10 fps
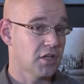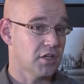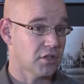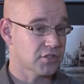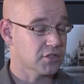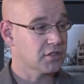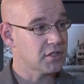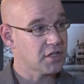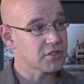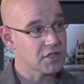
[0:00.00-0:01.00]
You know, so
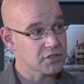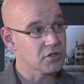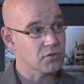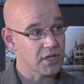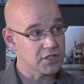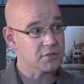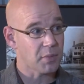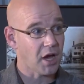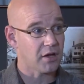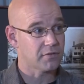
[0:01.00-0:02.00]
that it's a great
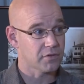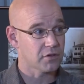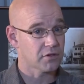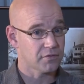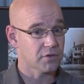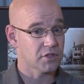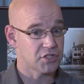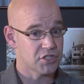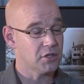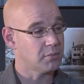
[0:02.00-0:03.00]
spot for a
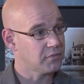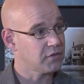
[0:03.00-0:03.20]
gym